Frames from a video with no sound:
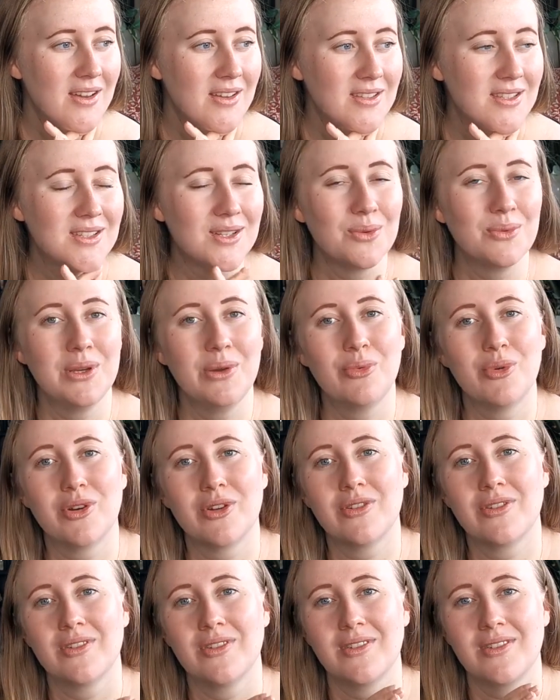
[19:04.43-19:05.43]
So we
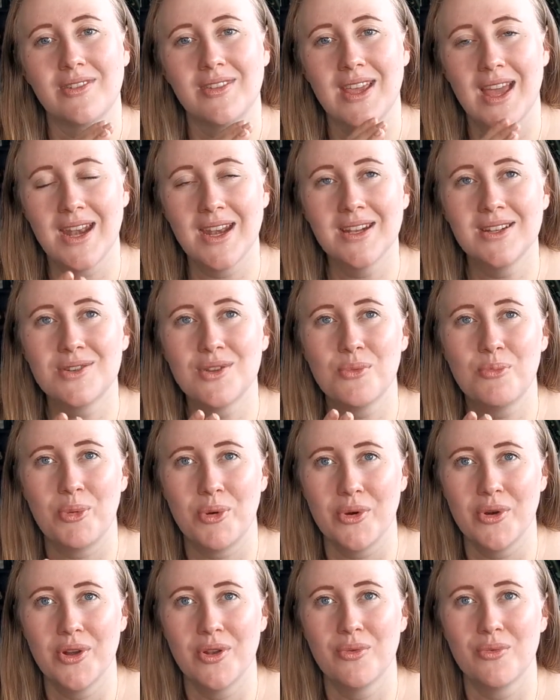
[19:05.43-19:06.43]
were getting to the
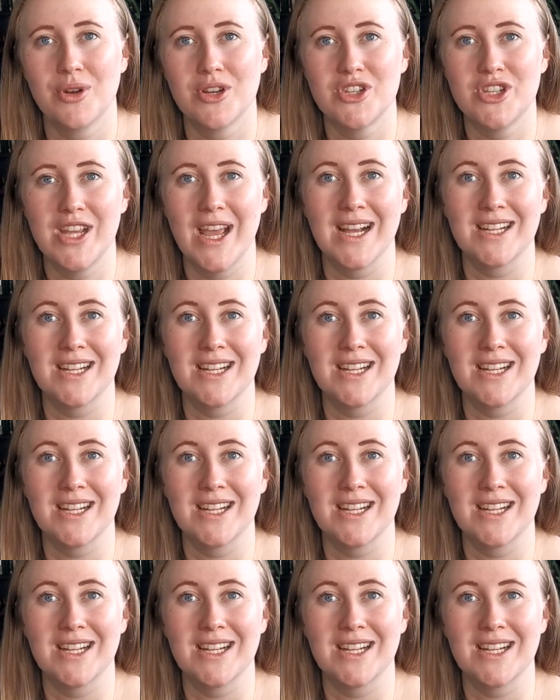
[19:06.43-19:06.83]
point where she